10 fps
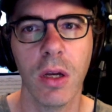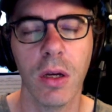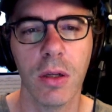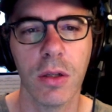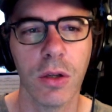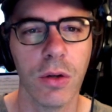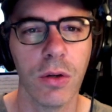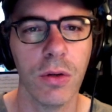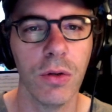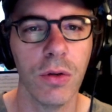
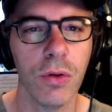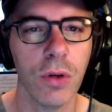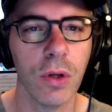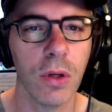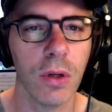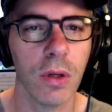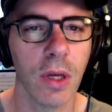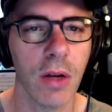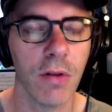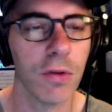So you
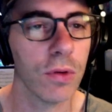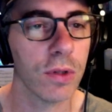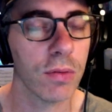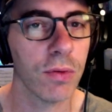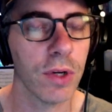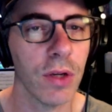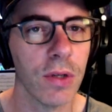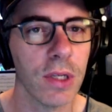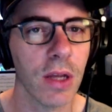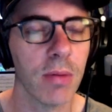can, of course,
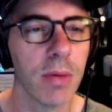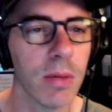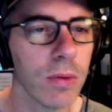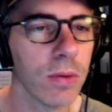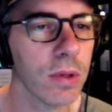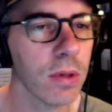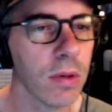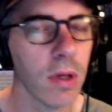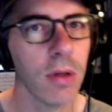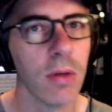reuse other people's
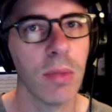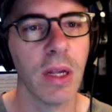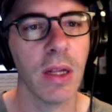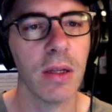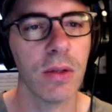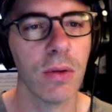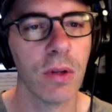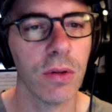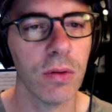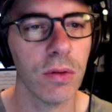playlists,
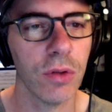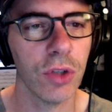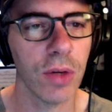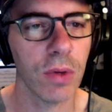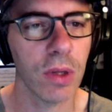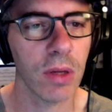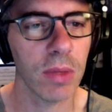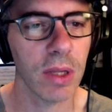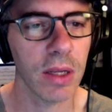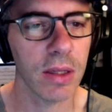although generally
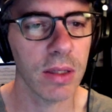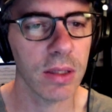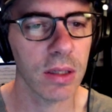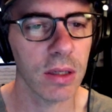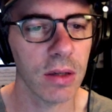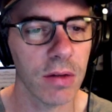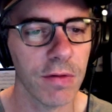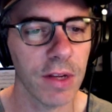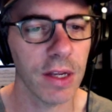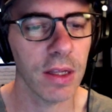playlists are
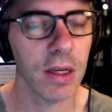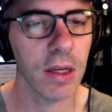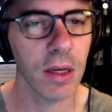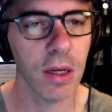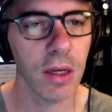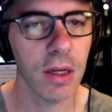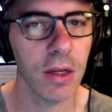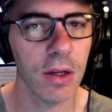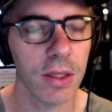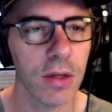fairly
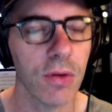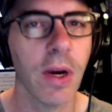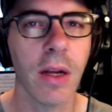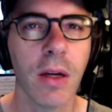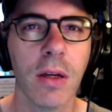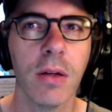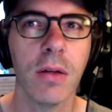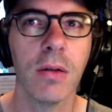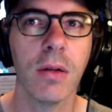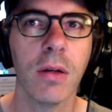idiosyncratic
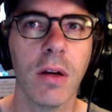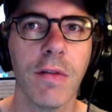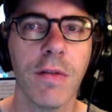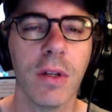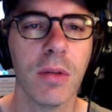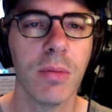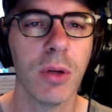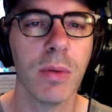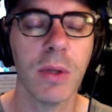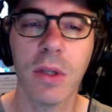and fit to
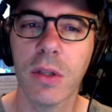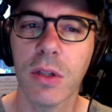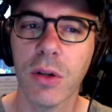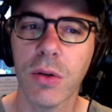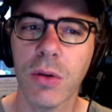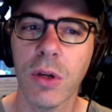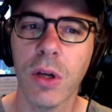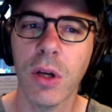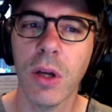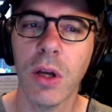purpose. So
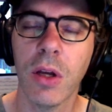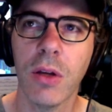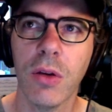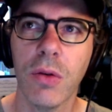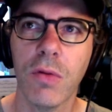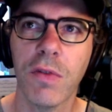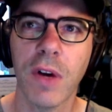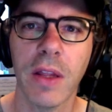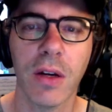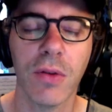you'll
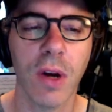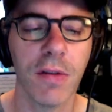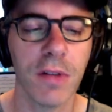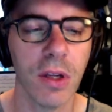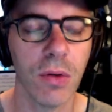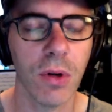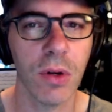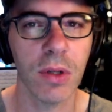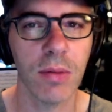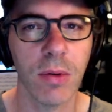find that crafting your
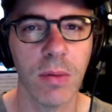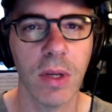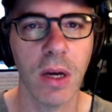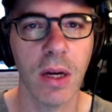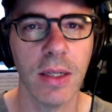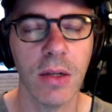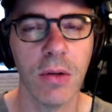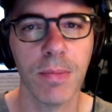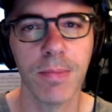own is probably ideal.